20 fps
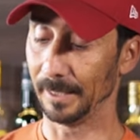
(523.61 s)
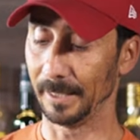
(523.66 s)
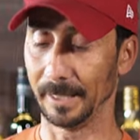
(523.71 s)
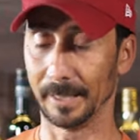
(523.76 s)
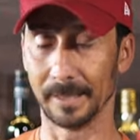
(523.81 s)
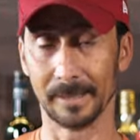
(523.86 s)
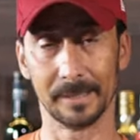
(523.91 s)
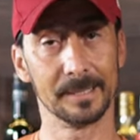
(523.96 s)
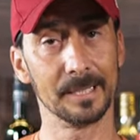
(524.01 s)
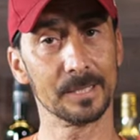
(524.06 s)

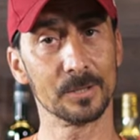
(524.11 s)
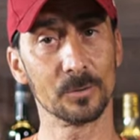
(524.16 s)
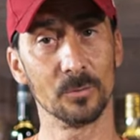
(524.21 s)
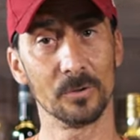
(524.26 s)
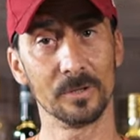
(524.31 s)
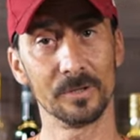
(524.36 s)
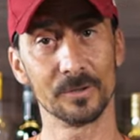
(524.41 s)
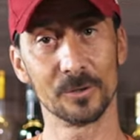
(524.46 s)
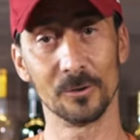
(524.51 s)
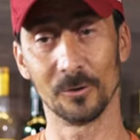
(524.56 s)
and that's
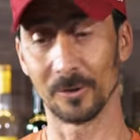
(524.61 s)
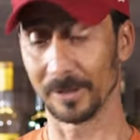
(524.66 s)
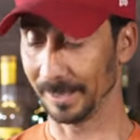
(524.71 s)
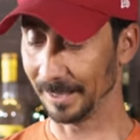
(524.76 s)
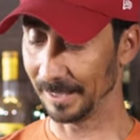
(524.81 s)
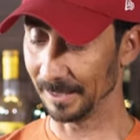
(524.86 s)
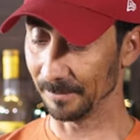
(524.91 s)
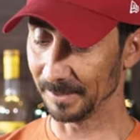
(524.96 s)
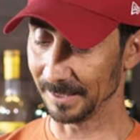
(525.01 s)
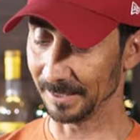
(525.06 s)
what is gonna
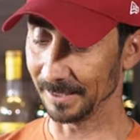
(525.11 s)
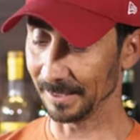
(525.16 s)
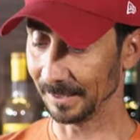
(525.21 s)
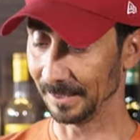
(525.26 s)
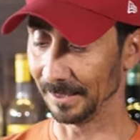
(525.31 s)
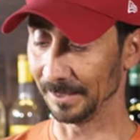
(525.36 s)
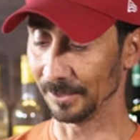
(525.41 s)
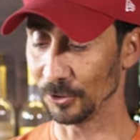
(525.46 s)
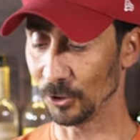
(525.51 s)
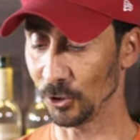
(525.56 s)
come
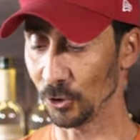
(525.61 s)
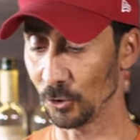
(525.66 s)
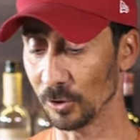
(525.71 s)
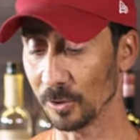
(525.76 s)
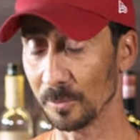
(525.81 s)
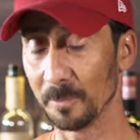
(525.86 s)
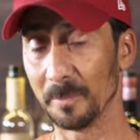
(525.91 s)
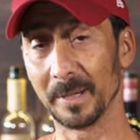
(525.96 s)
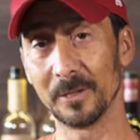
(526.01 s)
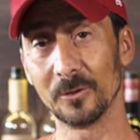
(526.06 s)
starting the juice,
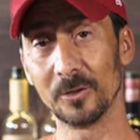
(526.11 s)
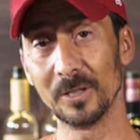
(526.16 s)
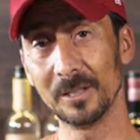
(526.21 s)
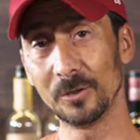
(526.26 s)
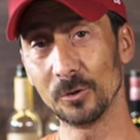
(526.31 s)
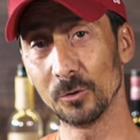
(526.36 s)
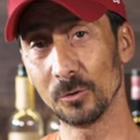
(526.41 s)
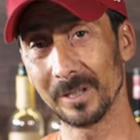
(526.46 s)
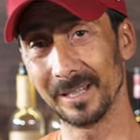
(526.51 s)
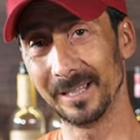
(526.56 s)
but you
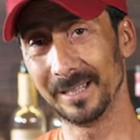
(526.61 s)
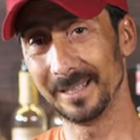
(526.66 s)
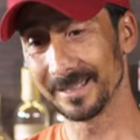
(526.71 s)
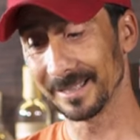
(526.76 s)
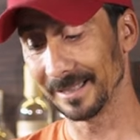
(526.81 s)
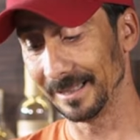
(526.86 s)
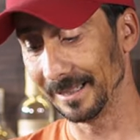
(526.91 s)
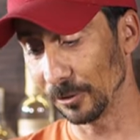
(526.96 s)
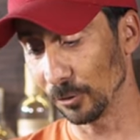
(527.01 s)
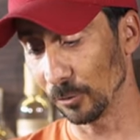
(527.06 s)
need to release
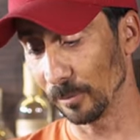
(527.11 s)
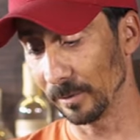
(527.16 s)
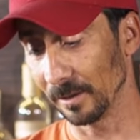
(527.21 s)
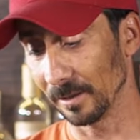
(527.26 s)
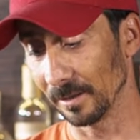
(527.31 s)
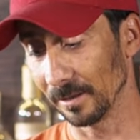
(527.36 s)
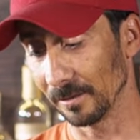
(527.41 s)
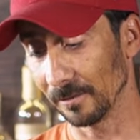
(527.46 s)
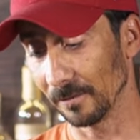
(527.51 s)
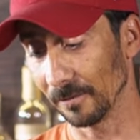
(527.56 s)
a little
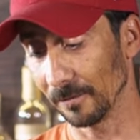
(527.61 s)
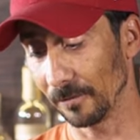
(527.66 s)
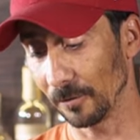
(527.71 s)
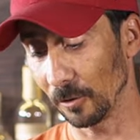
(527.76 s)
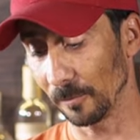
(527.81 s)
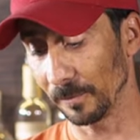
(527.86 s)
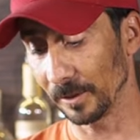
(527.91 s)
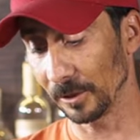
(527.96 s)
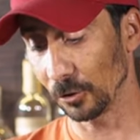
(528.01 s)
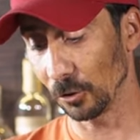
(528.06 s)
bit
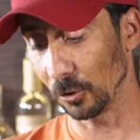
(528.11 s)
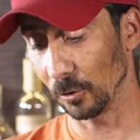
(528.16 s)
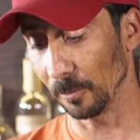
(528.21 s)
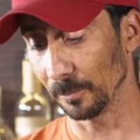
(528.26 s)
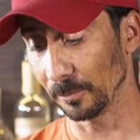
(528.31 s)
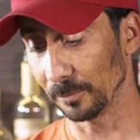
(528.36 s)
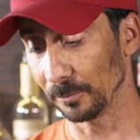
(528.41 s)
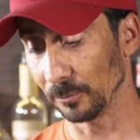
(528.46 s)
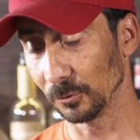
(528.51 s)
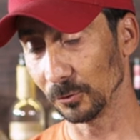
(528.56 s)
from the top
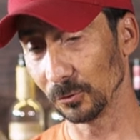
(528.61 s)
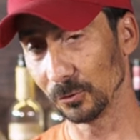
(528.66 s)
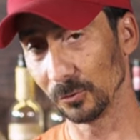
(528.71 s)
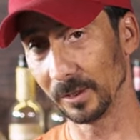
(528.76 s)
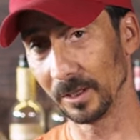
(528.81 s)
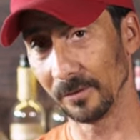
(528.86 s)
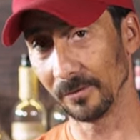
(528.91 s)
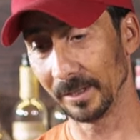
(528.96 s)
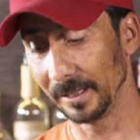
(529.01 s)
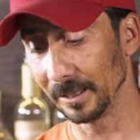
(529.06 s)
to
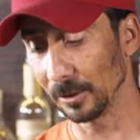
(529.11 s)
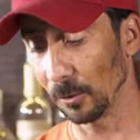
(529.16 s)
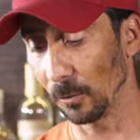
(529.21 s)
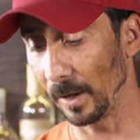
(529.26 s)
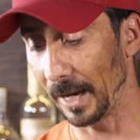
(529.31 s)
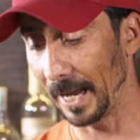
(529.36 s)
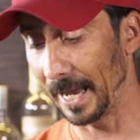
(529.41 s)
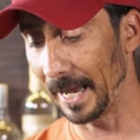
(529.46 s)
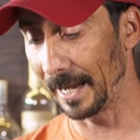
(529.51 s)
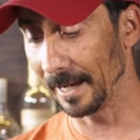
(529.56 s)
give a little
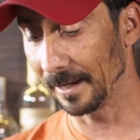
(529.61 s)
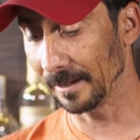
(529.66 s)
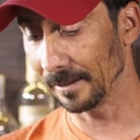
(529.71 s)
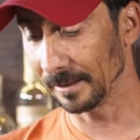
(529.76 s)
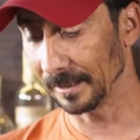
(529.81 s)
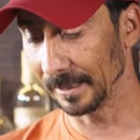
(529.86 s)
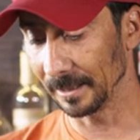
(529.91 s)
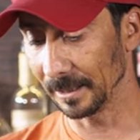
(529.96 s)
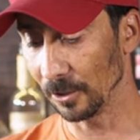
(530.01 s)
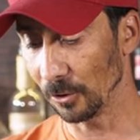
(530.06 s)
air
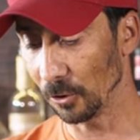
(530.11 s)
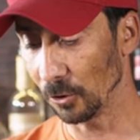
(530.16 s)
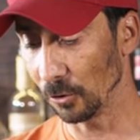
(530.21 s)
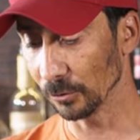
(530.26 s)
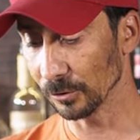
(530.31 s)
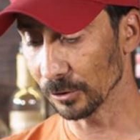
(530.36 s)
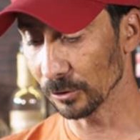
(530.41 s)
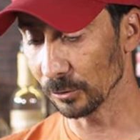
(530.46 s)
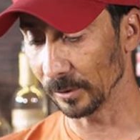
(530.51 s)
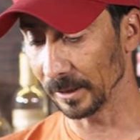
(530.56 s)
in the
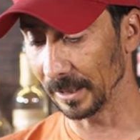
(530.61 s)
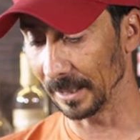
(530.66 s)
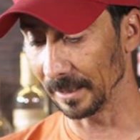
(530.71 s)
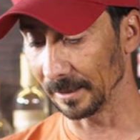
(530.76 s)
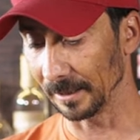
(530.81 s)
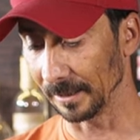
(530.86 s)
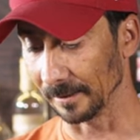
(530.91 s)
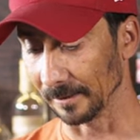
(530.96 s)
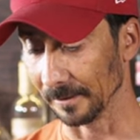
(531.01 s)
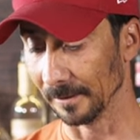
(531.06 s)
holes to get
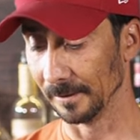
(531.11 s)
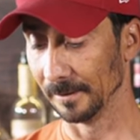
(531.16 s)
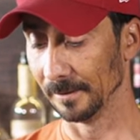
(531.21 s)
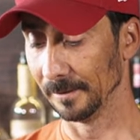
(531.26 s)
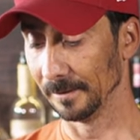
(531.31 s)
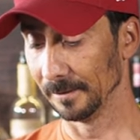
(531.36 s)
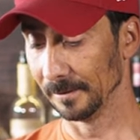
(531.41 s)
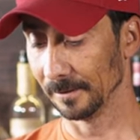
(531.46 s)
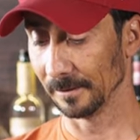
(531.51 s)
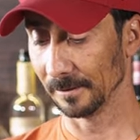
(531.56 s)
in,
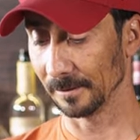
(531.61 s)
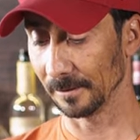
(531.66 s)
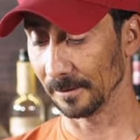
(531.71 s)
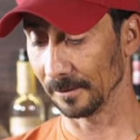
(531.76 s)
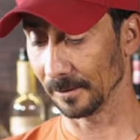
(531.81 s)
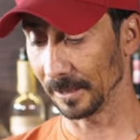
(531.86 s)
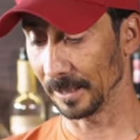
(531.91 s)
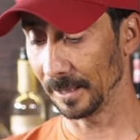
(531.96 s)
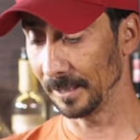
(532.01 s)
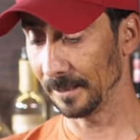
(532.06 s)

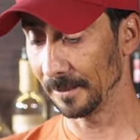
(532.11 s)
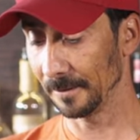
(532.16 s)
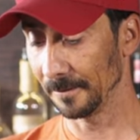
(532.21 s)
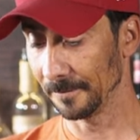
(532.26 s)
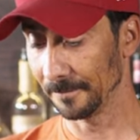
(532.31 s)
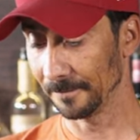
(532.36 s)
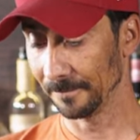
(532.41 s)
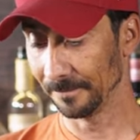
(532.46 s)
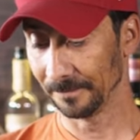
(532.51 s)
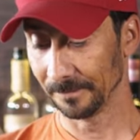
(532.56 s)
okay?
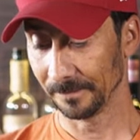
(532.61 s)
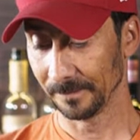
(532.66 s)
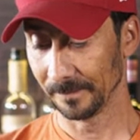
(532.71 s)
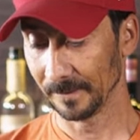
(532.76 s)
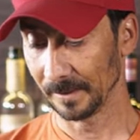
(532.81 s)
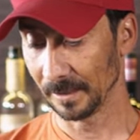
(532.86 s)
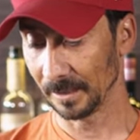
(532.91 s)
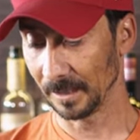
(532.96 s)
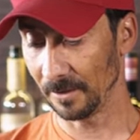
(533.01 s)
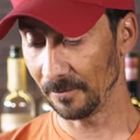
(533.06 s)

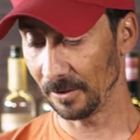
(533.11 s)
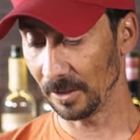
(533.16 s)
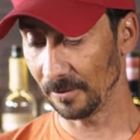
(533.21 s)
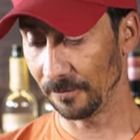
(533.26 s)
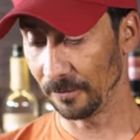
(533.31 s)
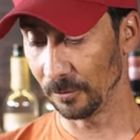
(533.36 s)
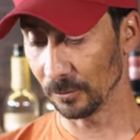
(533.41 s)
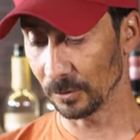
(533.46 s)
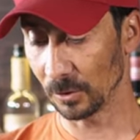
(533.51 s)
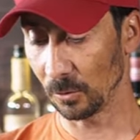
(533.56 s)
Give it a
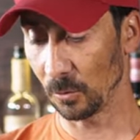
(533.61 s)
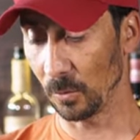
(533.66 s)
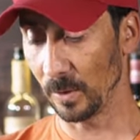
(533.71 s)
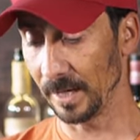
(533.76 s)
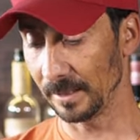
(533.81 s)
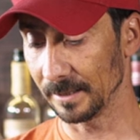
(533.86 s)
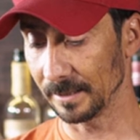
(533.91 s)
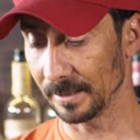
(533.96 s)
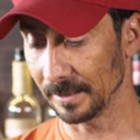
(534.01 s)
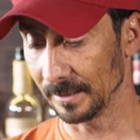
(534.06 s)
few
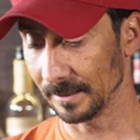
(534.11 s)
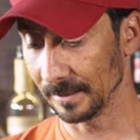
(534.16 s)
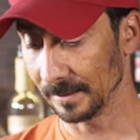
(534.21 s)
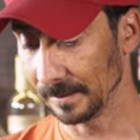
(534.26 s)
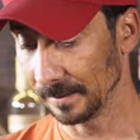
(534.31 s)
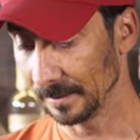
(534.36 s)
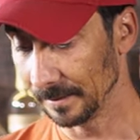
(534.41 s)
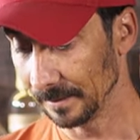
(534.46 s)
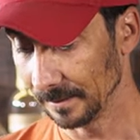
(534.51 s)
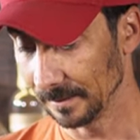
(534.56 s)
squeeze,
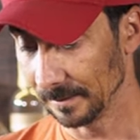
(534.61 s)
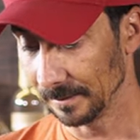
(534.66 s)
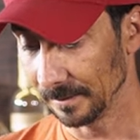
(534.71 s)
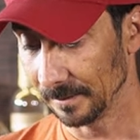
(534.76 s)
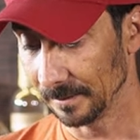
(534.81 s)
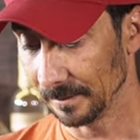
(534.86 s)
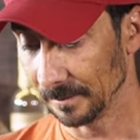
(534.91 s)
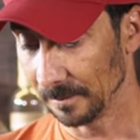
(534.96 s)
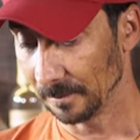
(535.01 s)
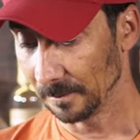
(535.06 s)

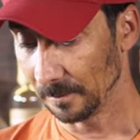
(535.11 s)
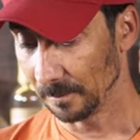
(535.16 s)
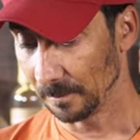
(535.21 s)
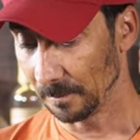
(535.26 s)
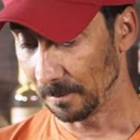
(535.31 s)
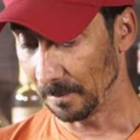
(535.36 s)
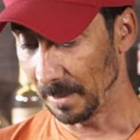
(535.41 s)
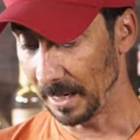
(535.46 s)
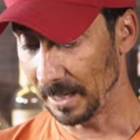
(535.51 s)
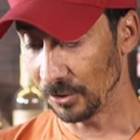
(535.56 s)

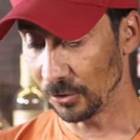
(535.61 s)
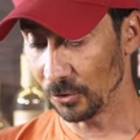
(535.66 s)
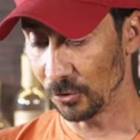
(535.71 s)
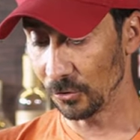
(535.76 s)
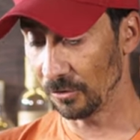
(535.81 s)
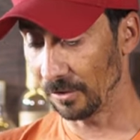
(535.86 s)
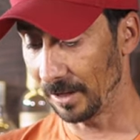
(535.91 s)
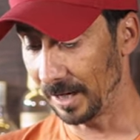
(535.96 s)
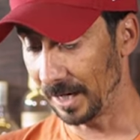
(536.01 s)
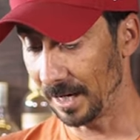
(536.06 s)
make
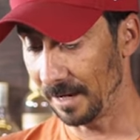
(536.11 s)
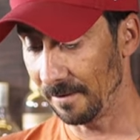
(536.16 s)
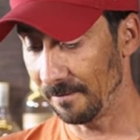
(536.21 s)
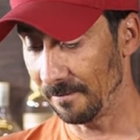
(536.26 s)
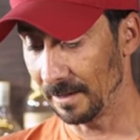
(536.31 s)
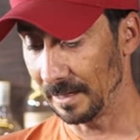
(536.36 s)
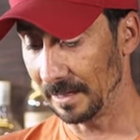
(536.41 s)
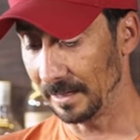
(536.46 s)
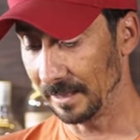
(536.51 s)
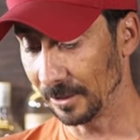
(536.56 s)
sure
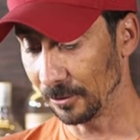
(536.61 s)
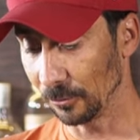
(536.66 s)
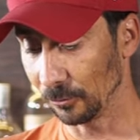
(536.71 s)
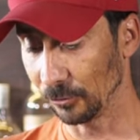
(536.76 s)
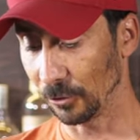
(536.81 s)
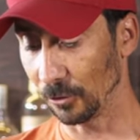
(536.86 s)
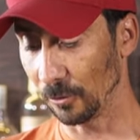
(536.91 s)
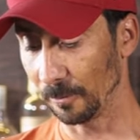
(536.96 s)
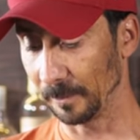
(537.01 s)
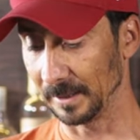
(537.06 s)
every little
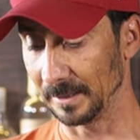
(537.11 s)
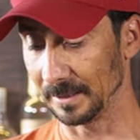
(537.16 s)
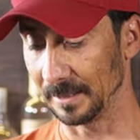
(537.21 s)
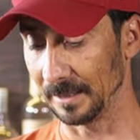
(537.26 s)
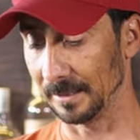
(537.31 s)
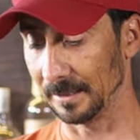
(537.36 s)
drop is